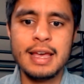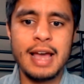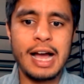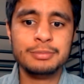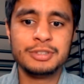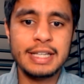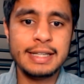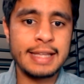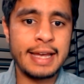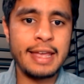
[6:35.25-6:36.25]
I'm saying
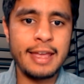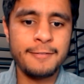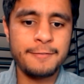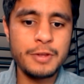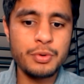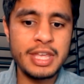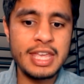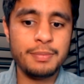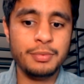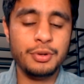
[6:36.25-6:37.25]
that if you
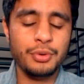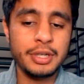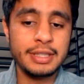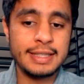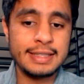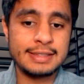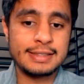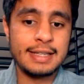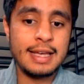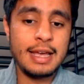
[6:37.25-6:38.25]
keep doing this
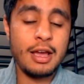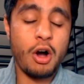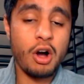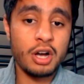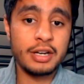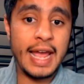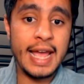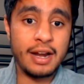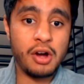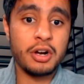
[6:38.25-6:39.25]
on and
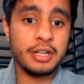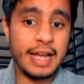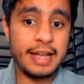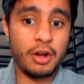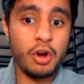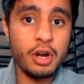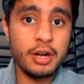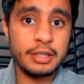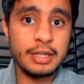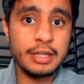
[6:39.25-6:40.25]
on and
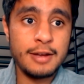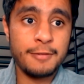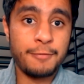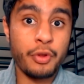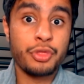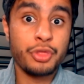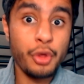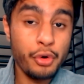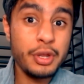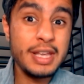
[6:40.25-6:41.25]
on for
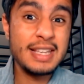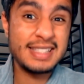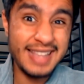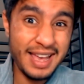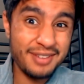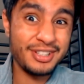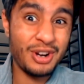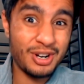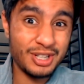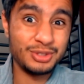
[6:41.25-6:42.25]

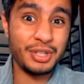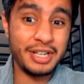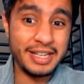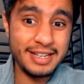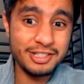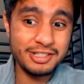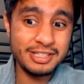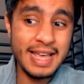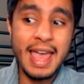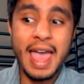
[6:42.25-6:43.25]
3,700 years,
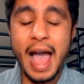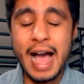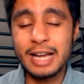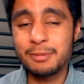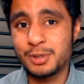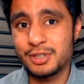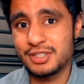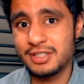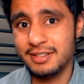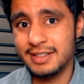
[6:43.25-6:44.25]
I
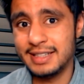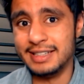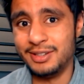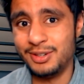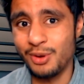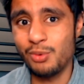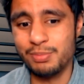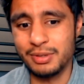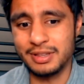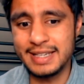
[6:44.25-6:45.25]
personally don't
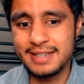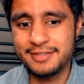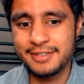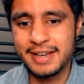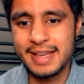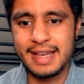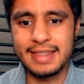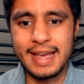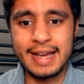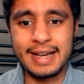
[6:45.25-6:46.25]
believe
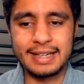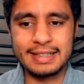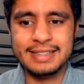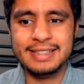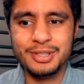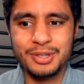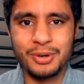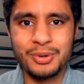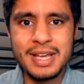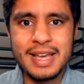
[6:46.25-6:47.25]
that, you
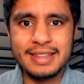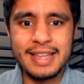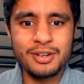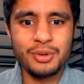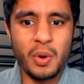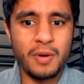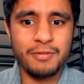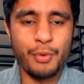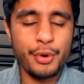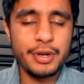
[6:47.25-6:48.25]
know, they could
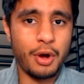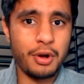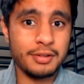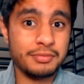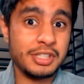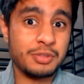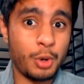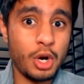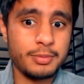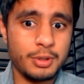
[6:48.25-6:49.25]
avoid all of these
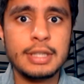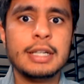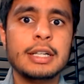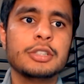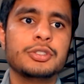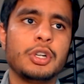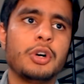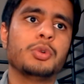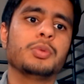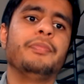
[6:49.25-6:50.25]
problems.
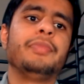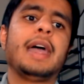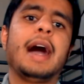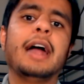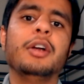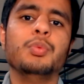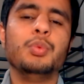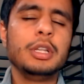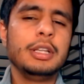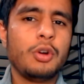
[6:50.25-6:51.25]
So I
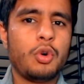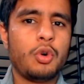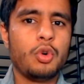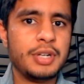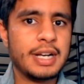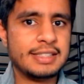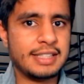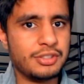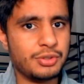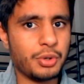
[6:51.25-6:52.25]
really hope you guys
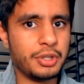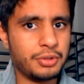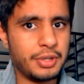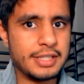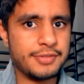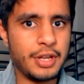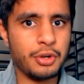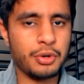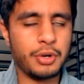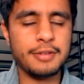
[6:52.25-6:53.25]
enjoyed today's
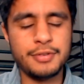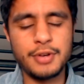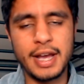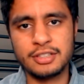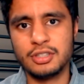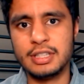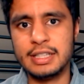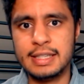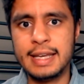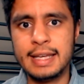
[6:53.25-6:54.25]
video. If you actually
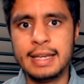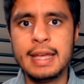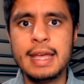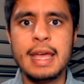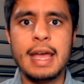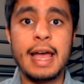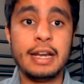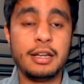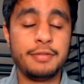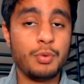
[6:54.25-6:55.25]
did, and
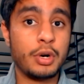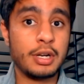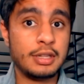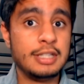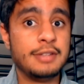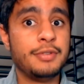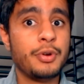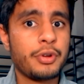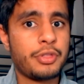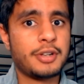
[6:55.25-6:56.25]
if you want to leave your
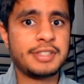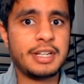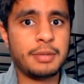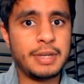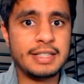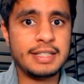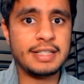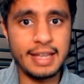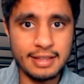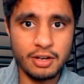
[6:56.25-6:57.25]
thoughts and opinions
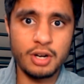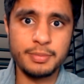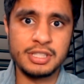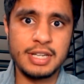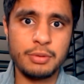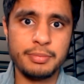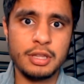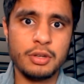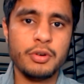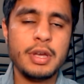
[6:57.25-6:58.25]
in the comments down
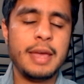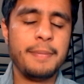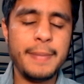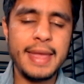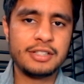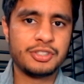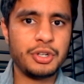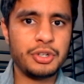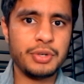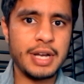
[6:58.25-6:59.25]
below, make sure
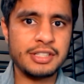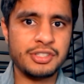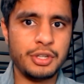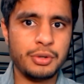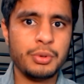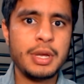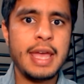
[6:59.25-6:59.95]
you guys do.